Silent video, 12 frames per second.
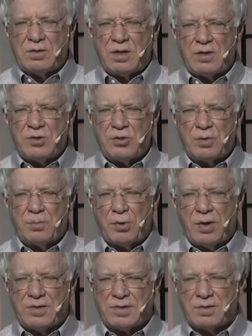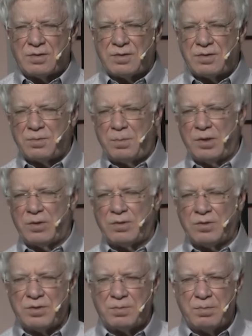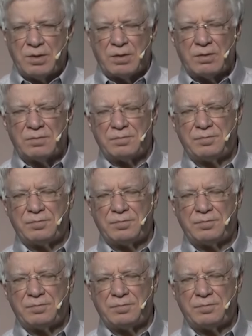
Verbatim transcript: touch your presence, spirit to spirit.